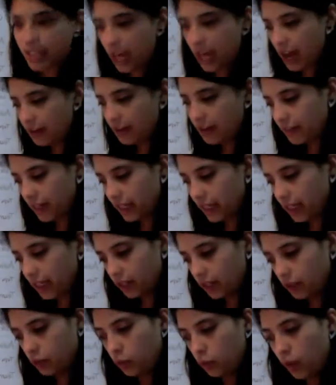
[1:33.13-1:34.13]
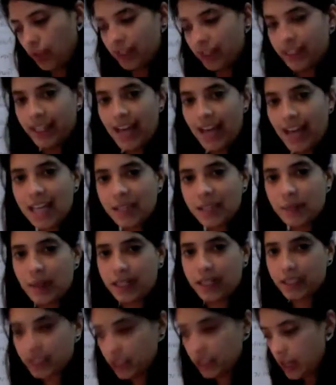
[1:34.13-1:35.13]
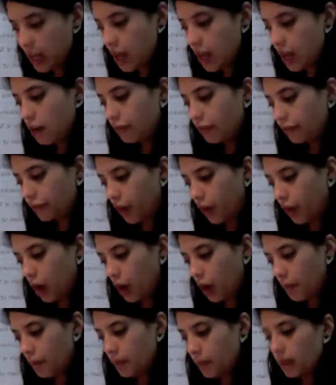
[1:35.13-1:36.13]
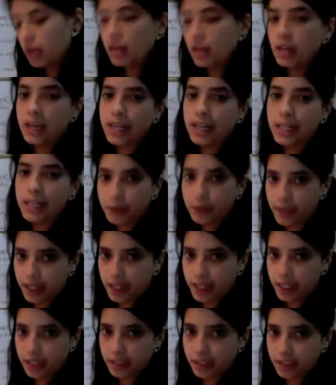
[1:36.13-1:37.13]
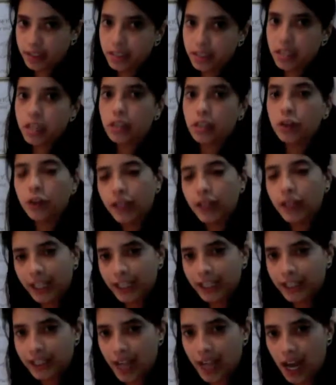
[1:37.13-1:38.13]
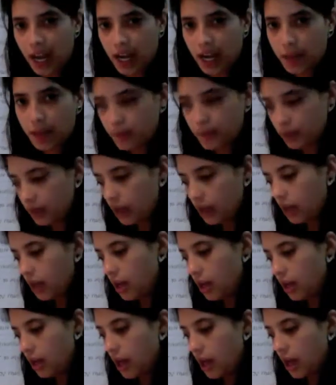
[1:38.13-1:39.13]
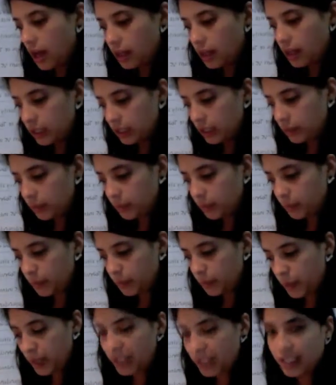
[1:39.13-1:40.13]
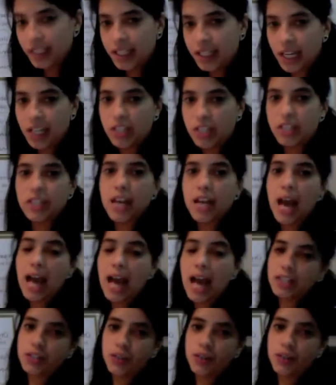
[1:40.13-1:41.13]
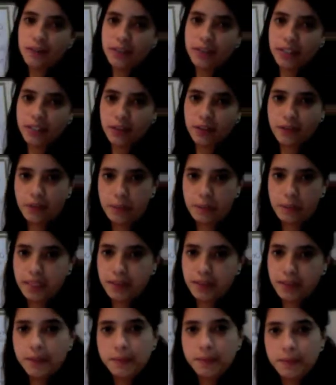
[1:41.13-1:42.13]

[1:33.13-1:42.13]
every quality aspect, from ingredients, cooking time, presentation, and service of the meal.